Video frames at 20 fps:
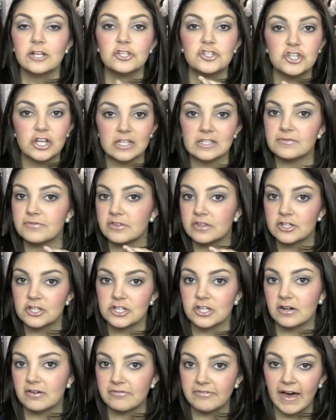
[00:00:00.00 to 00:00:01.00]
just for the
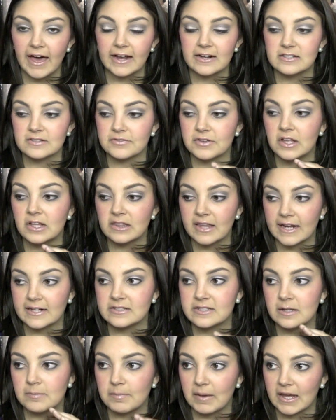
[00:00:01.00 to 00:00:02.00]
sheer fact of
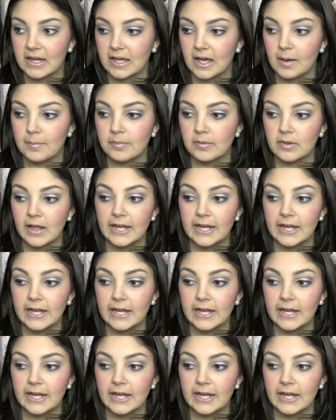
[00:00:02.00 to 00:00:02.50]
collecting makeup.